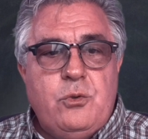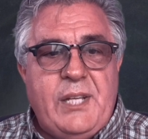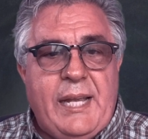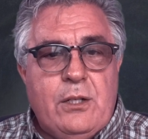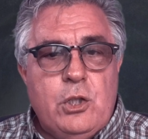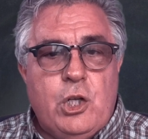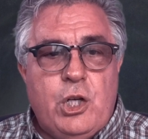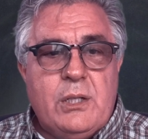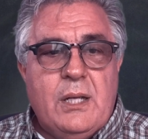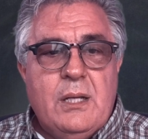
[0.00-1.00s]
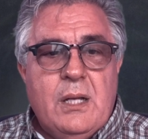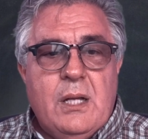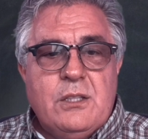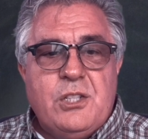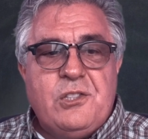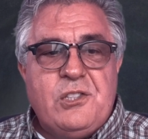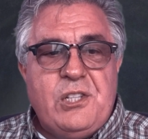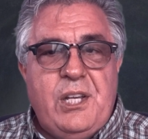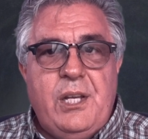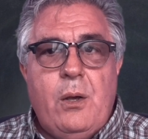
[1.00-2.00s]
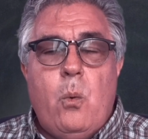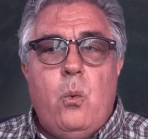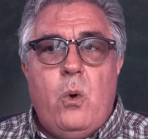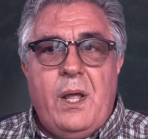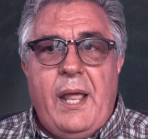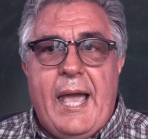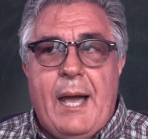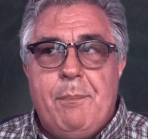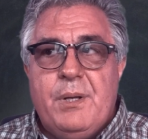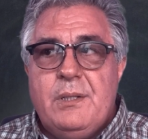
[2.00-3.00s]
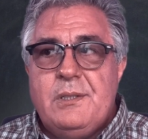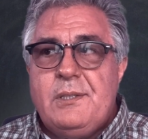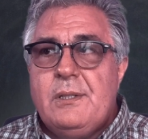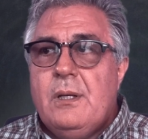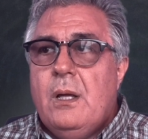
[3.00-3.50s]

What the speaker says: take a look to see what happens